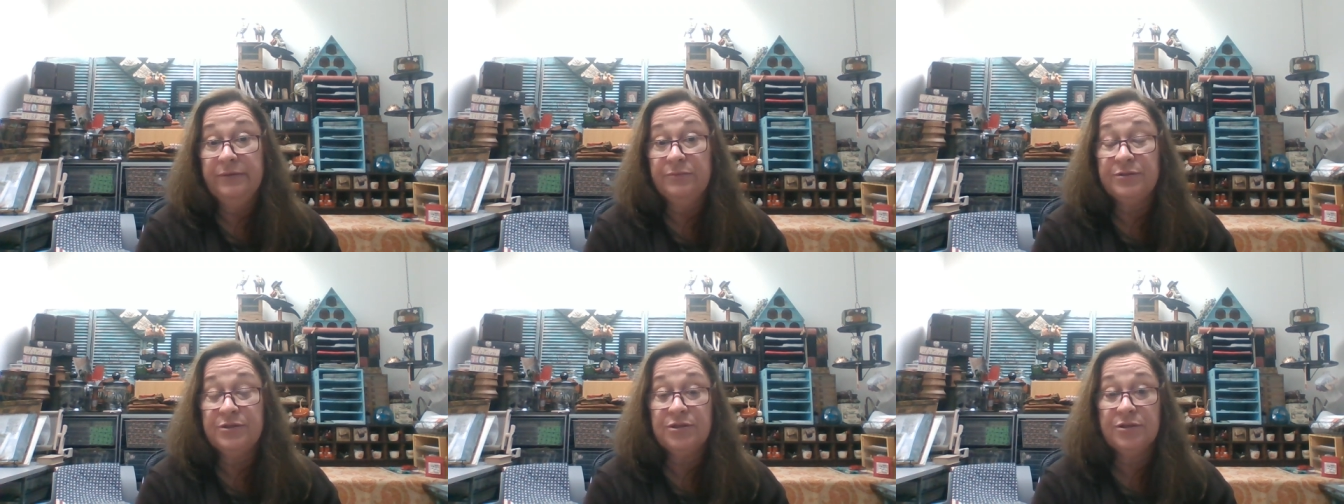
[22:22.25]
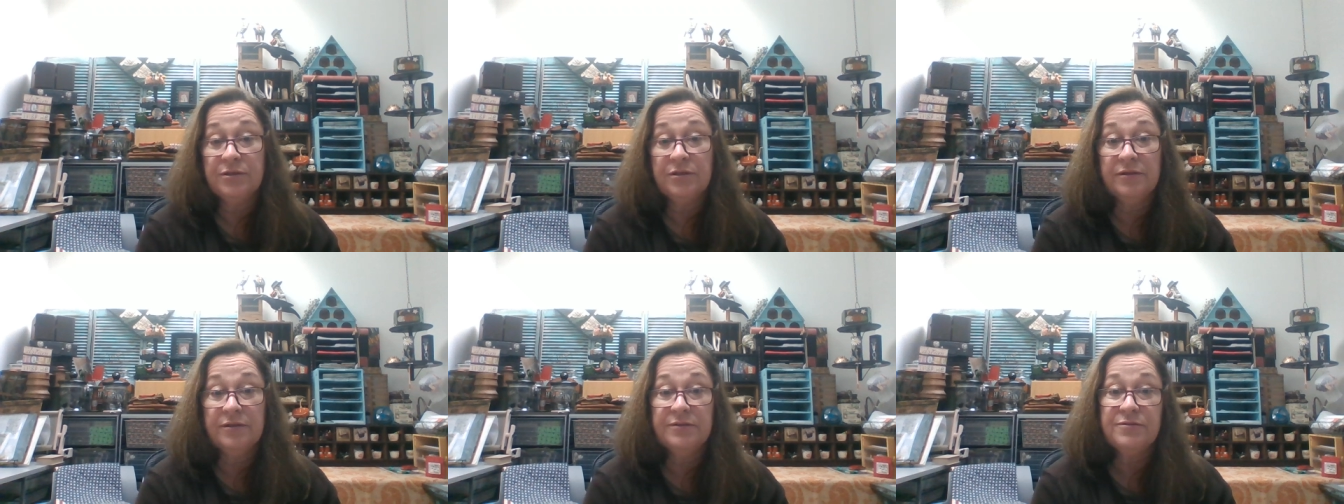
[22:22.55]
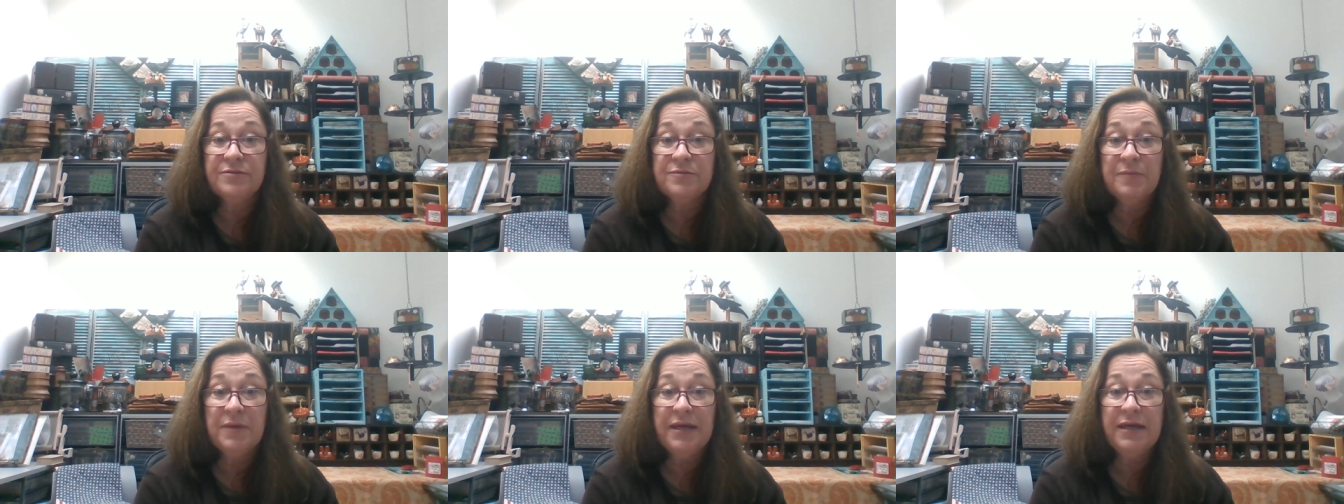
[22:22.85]
which
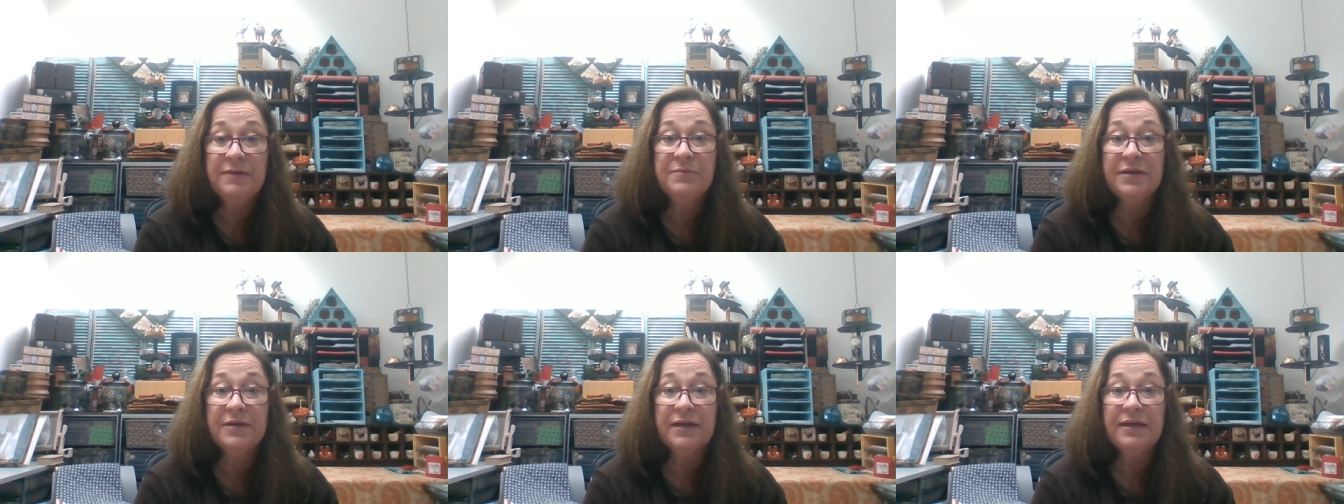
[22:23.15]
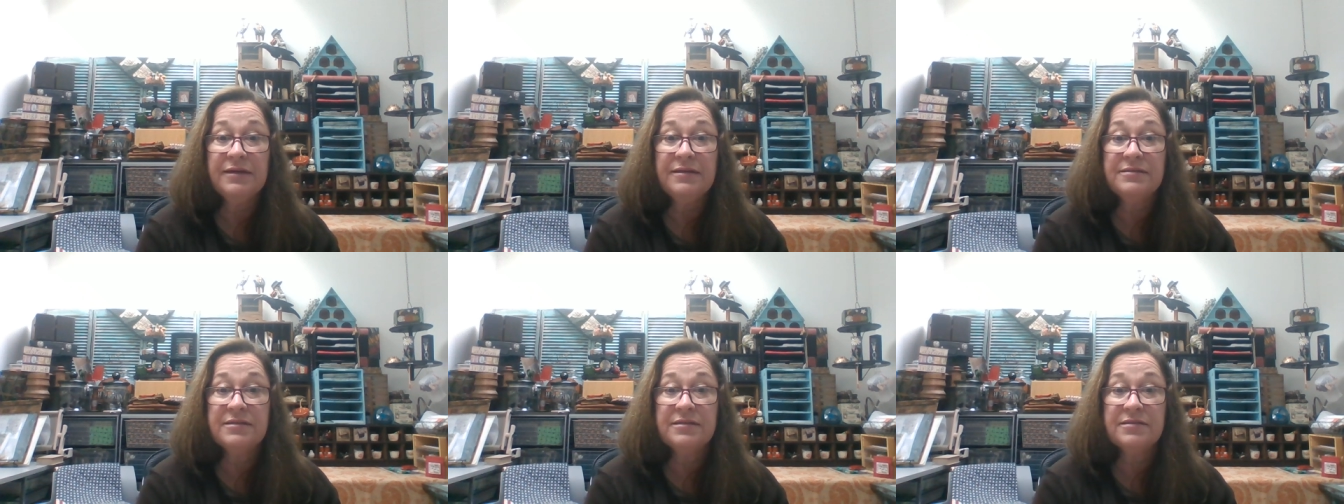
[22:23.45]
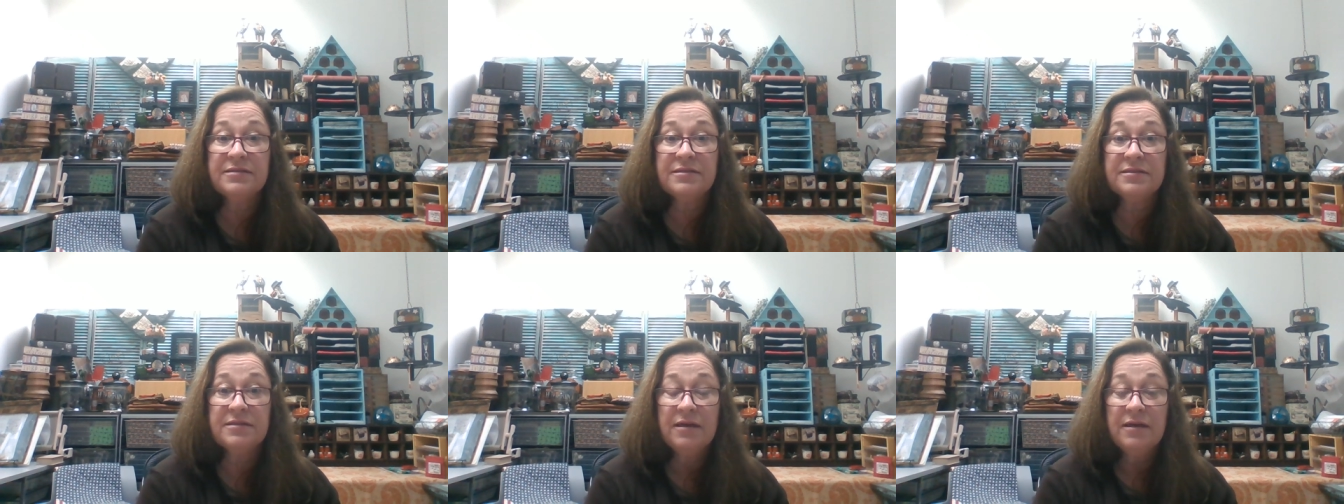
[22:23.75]
includes me, because
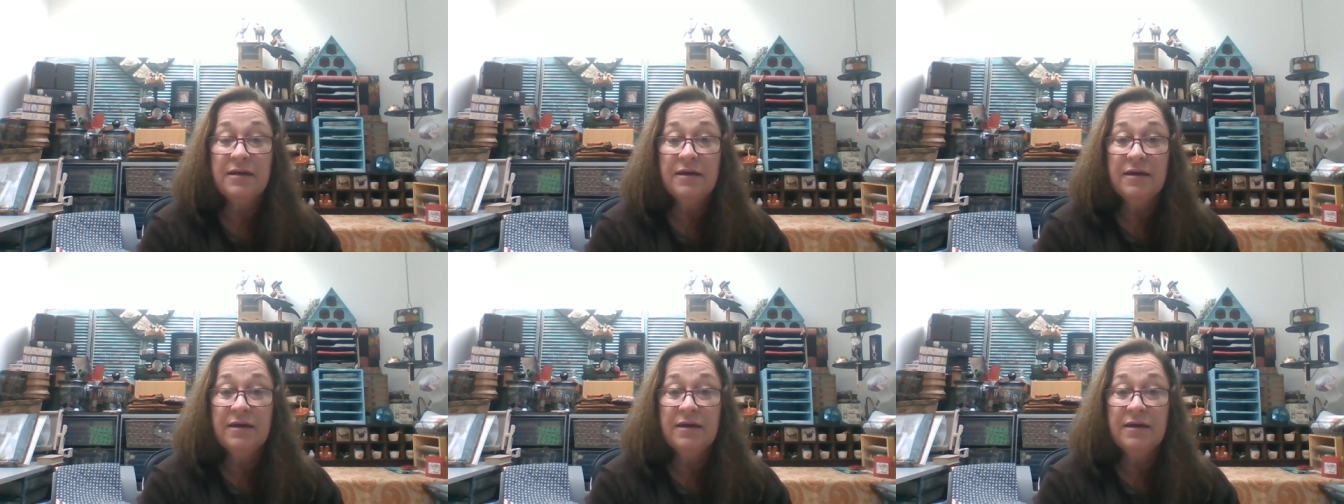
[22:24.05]
it's